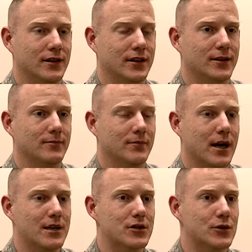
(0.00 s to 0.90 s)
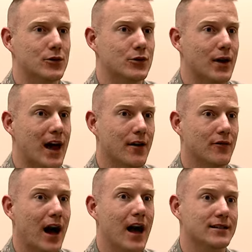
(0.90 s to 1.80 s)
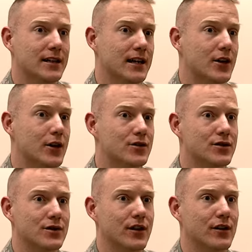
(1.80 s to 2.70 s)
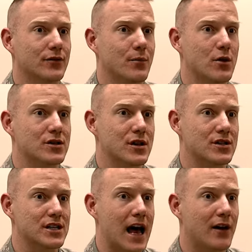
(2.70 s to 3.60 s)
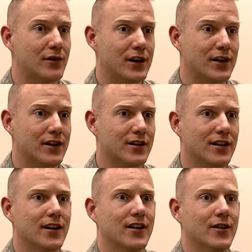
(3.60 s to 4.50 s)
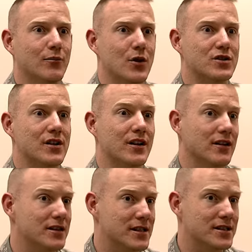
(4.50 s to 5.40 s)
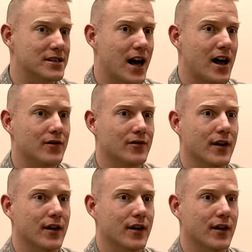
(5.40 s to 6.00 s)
Um, I do have the eyes and ears of most of the staff here most of the enlisted staff.